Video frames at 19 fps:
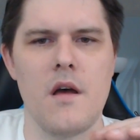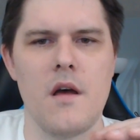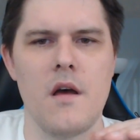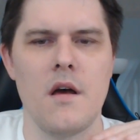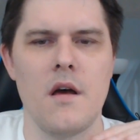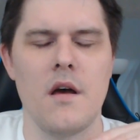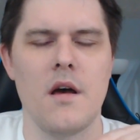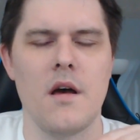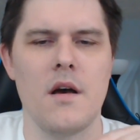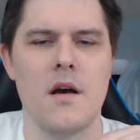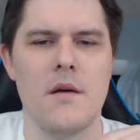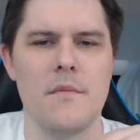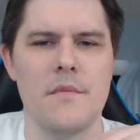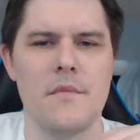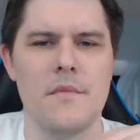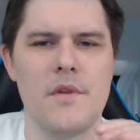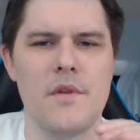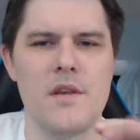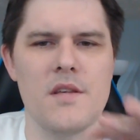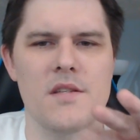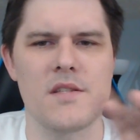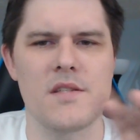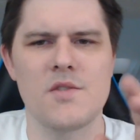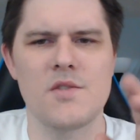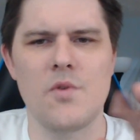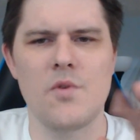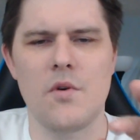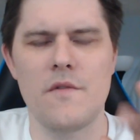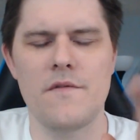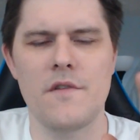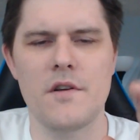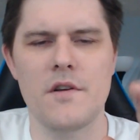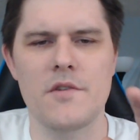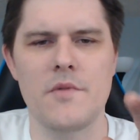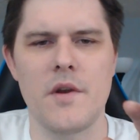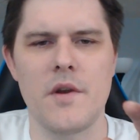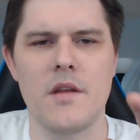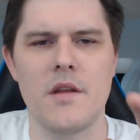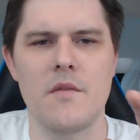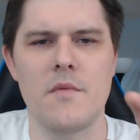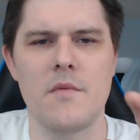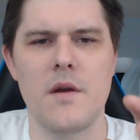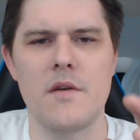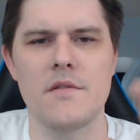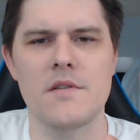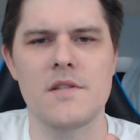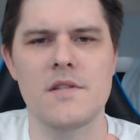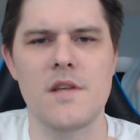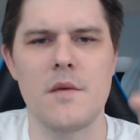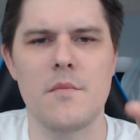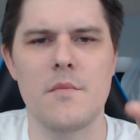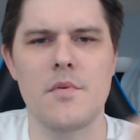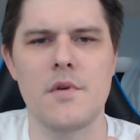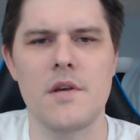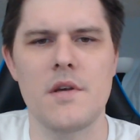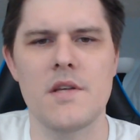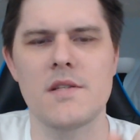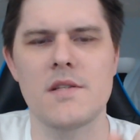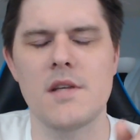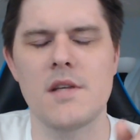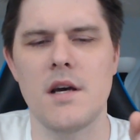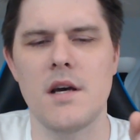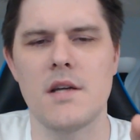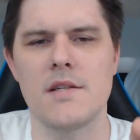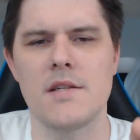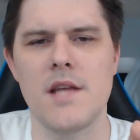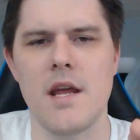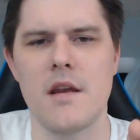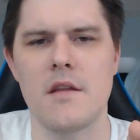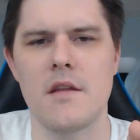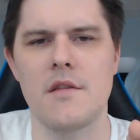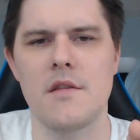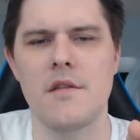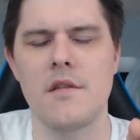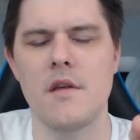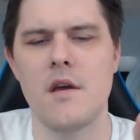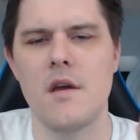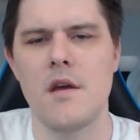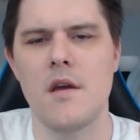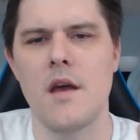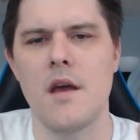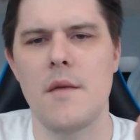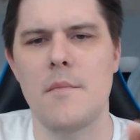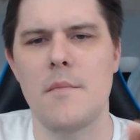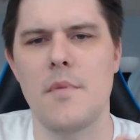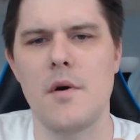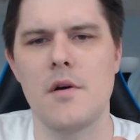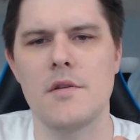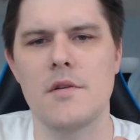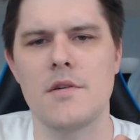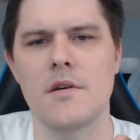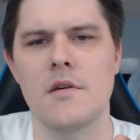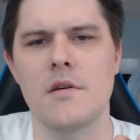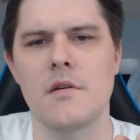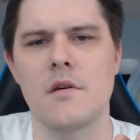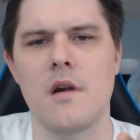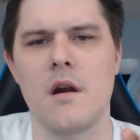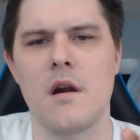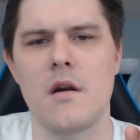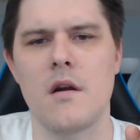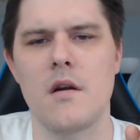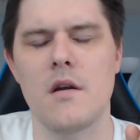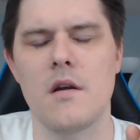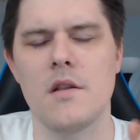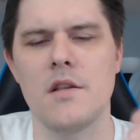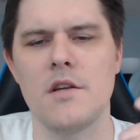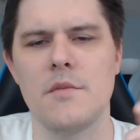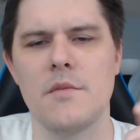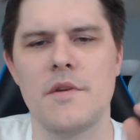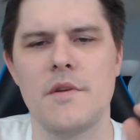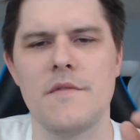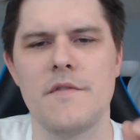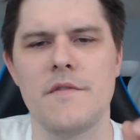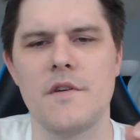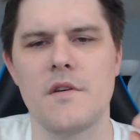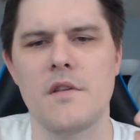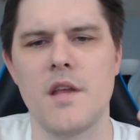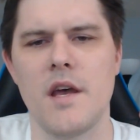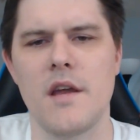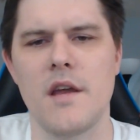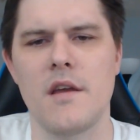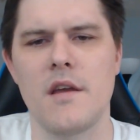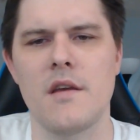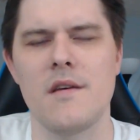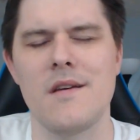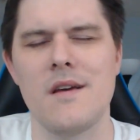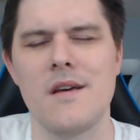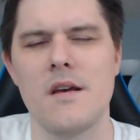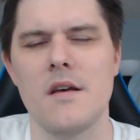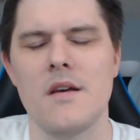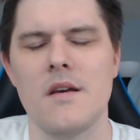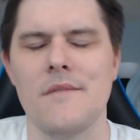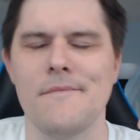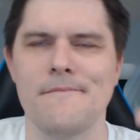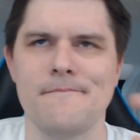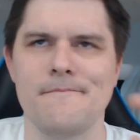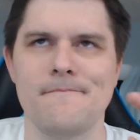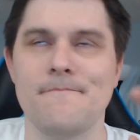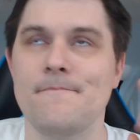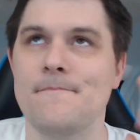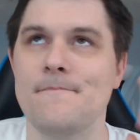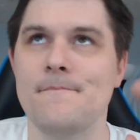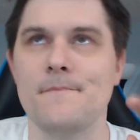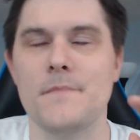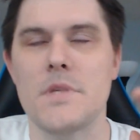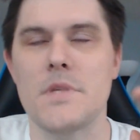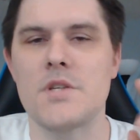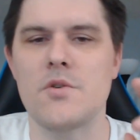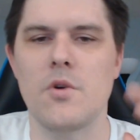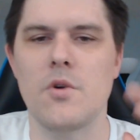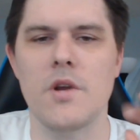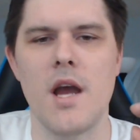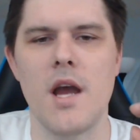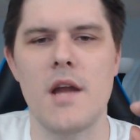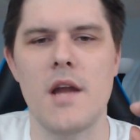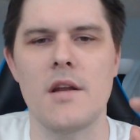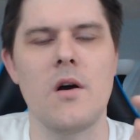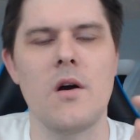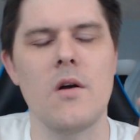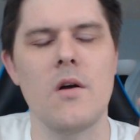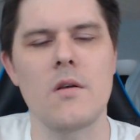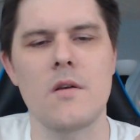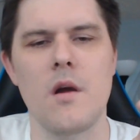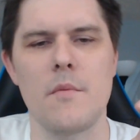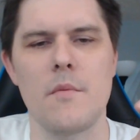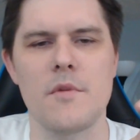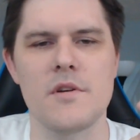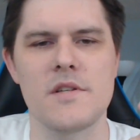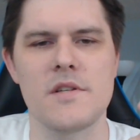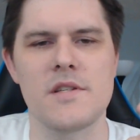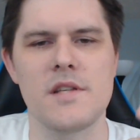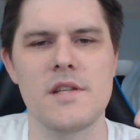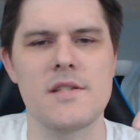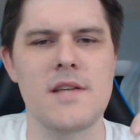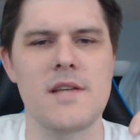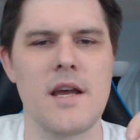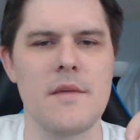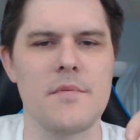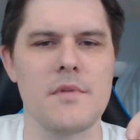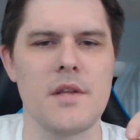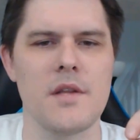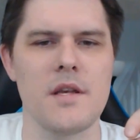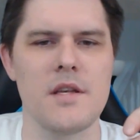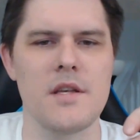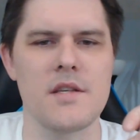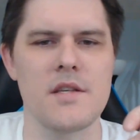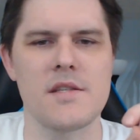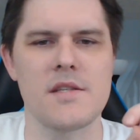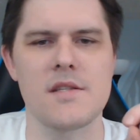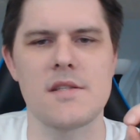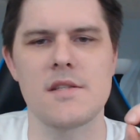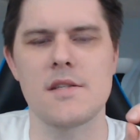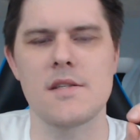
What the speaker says: of these sort of fluctuating around the same place. Tanith and Balder are a little bit of your like sort of kind of all-comers type lists.